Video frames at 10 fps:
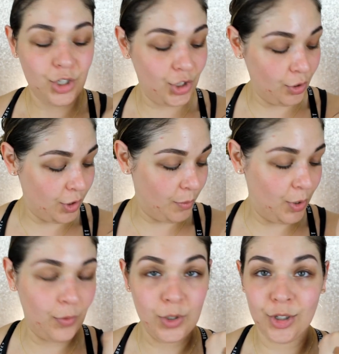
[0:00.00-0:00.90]
so
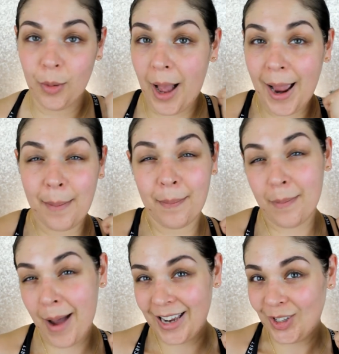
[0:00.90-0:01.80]
beautiful. So I
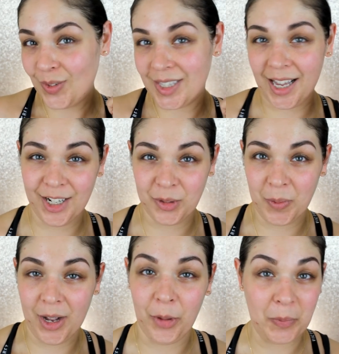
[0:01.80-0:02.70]
might use that as
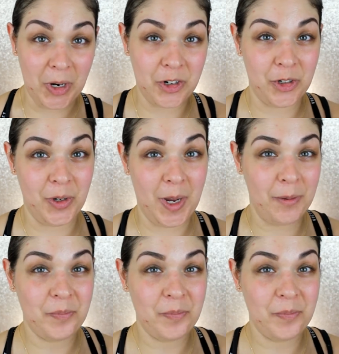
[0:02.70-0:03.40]
well. I'm not sure yet.